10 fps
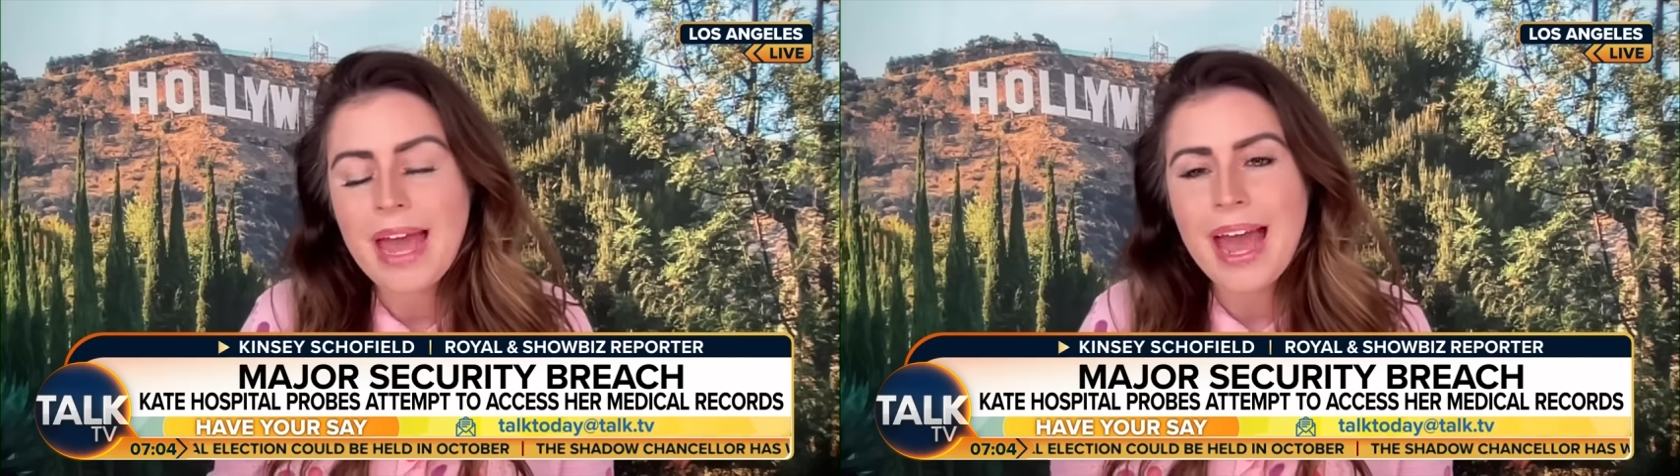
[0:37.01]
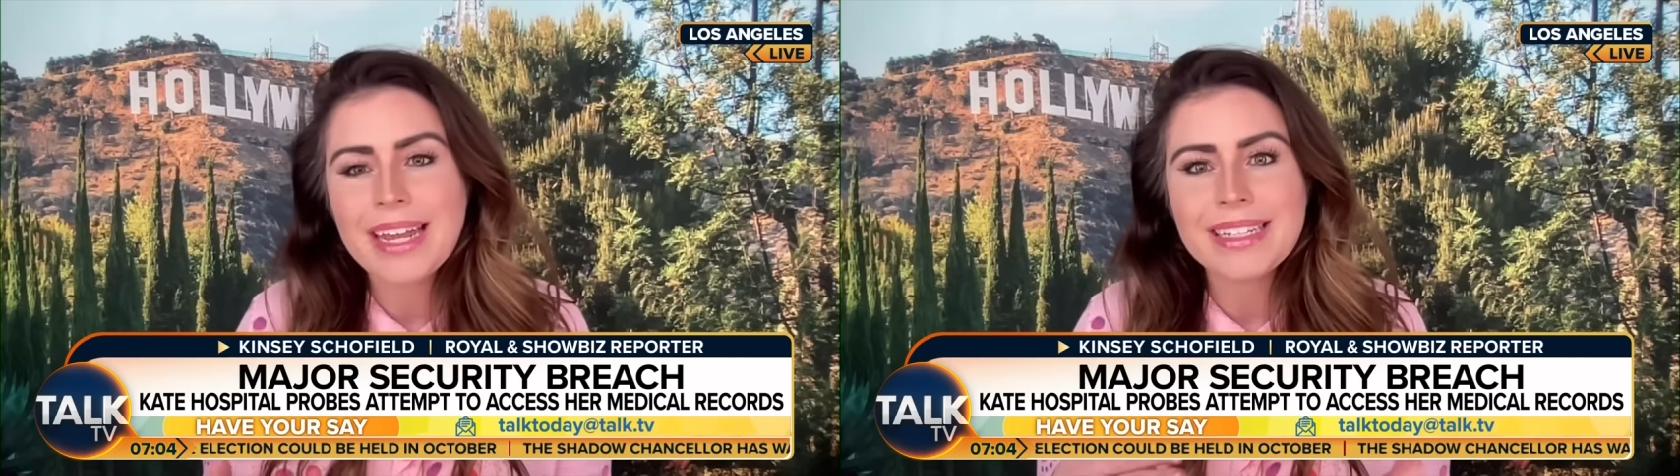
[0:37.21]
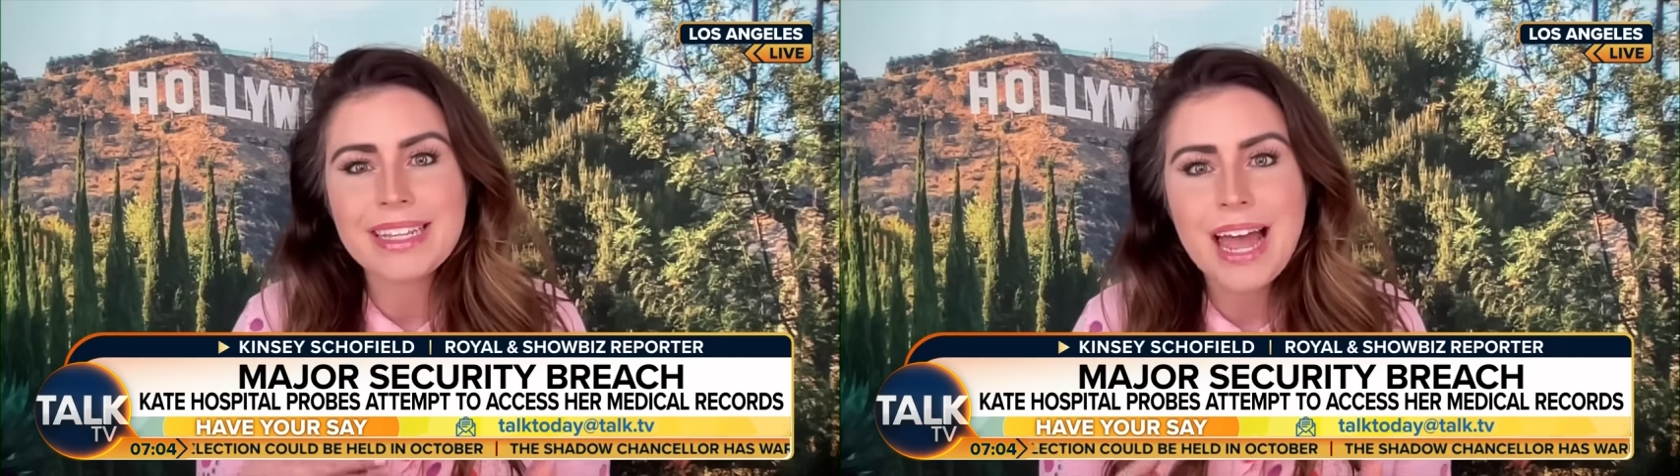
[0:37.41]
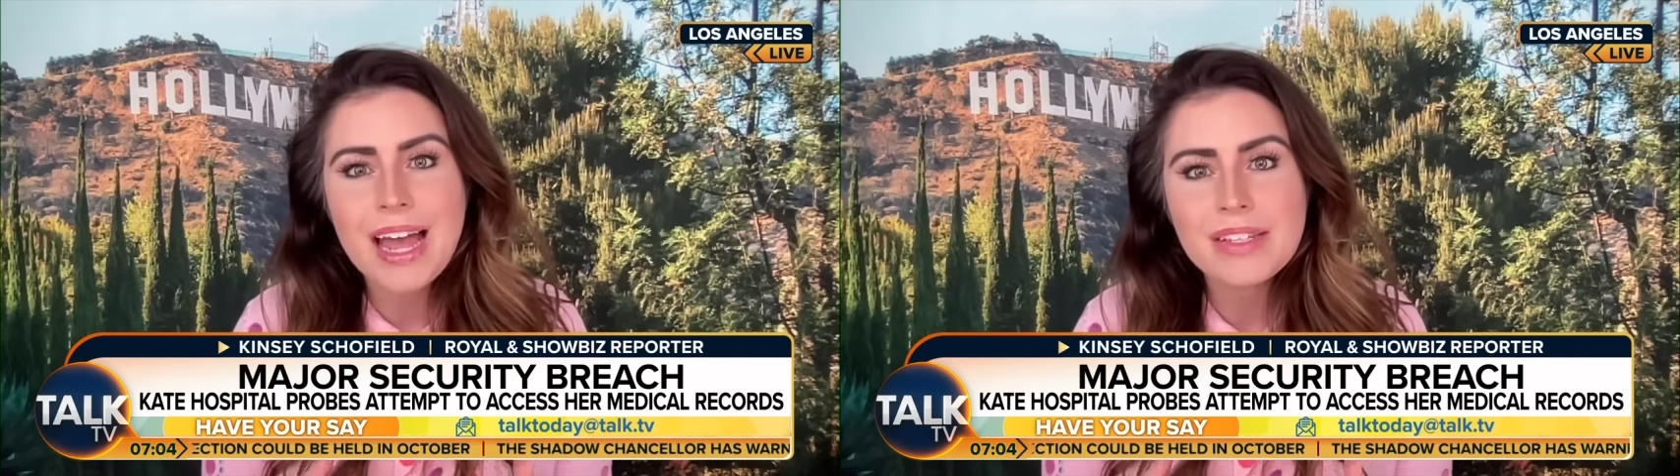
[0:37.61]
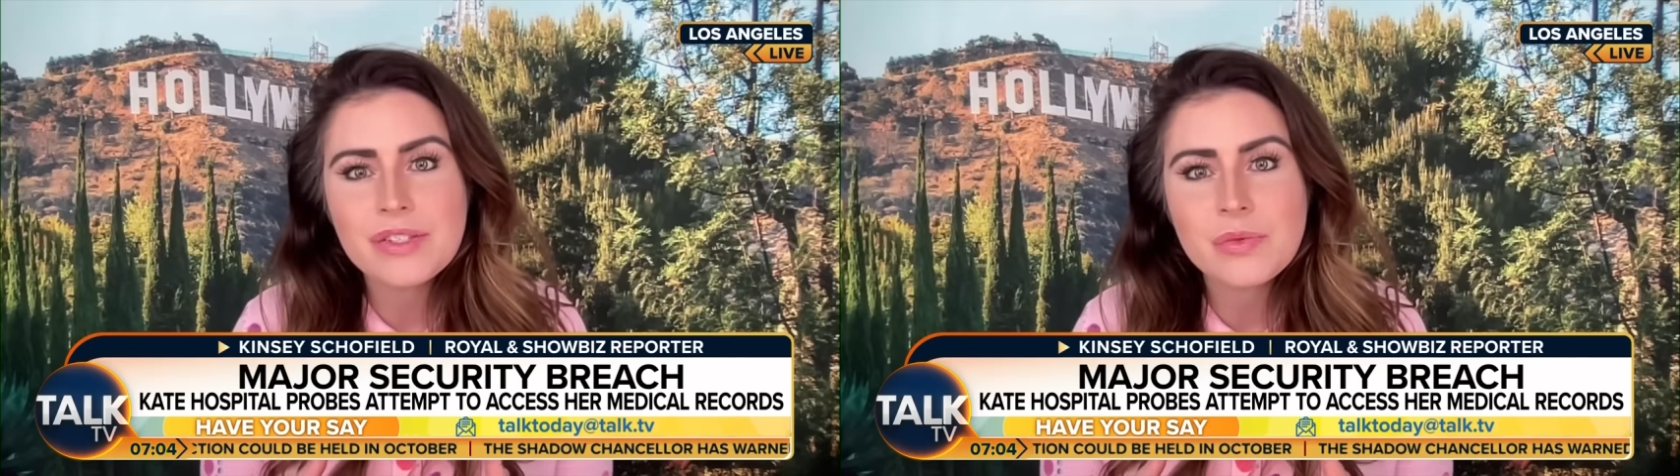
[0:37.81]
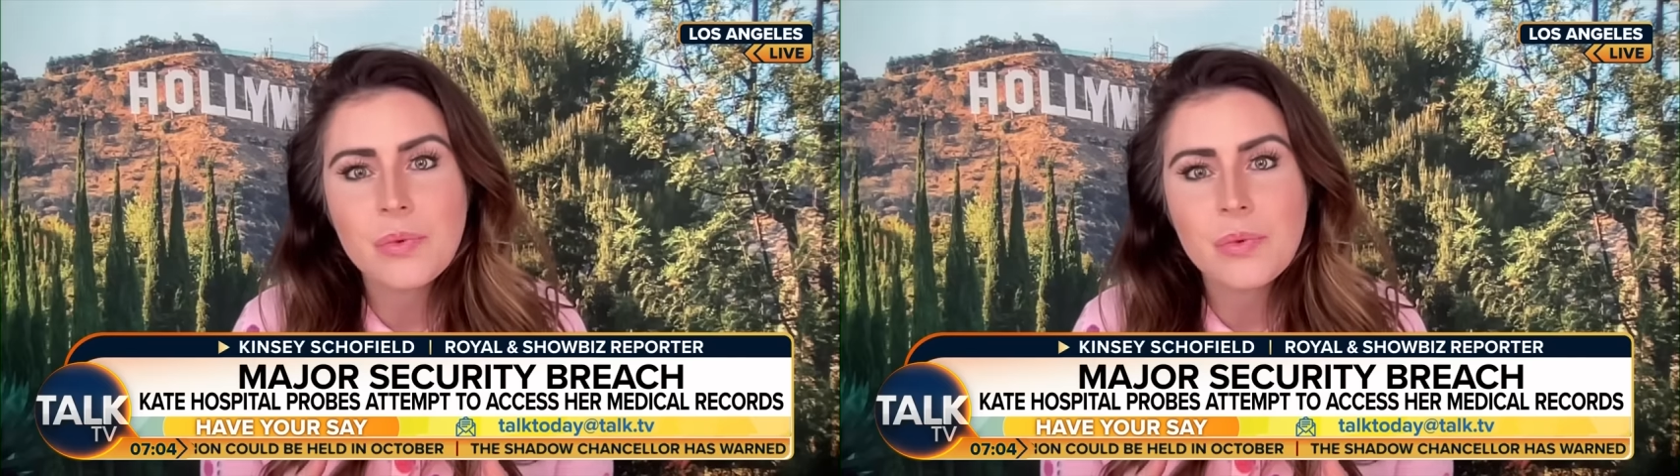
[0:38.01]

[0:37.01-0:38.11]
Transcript: And last